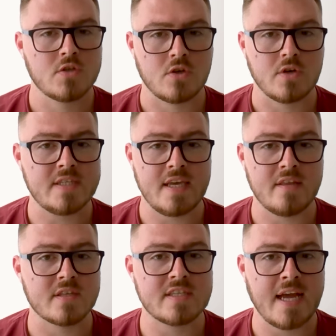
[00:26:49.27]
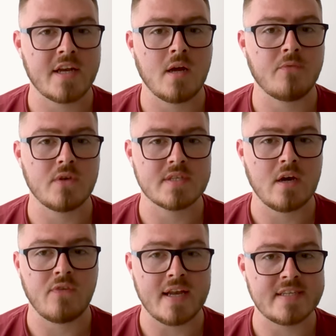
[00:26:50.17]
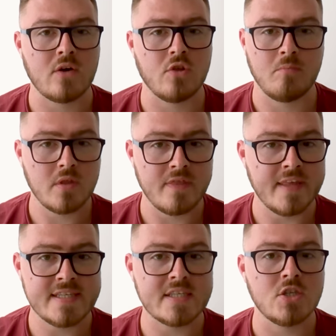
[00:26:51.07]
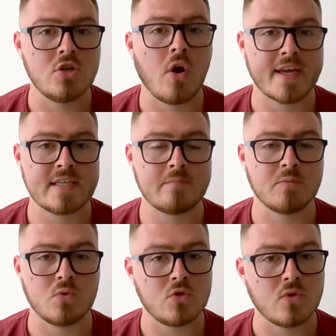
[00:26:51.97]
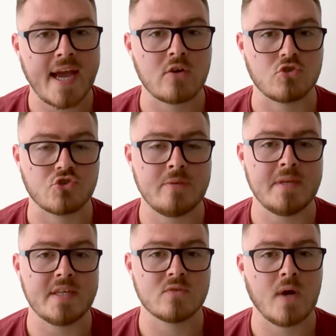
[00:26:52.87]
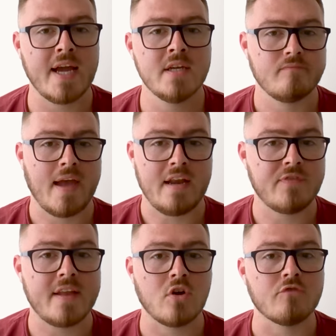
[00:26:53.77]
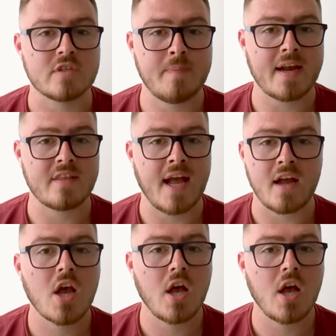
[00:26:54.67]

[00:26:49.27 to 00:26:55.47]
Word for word: So you need to either stand up for yourself and tell them, this is not acceptable. You cannot treat me this way. And if they don't respect that,